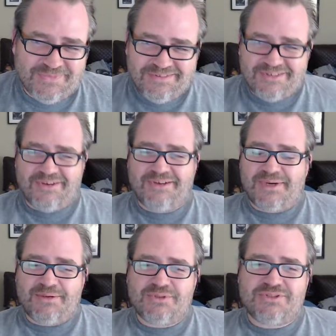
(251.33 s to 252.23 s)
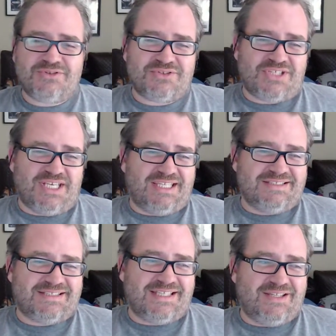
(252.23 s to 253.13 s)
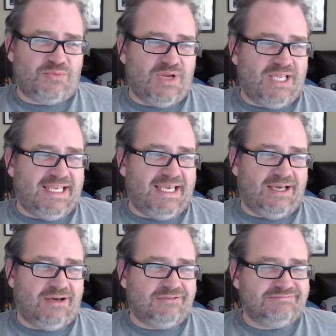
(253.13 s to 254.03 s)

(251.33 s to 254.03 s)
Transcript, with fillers: so anyway, I wanted to do a check-in and say that right now,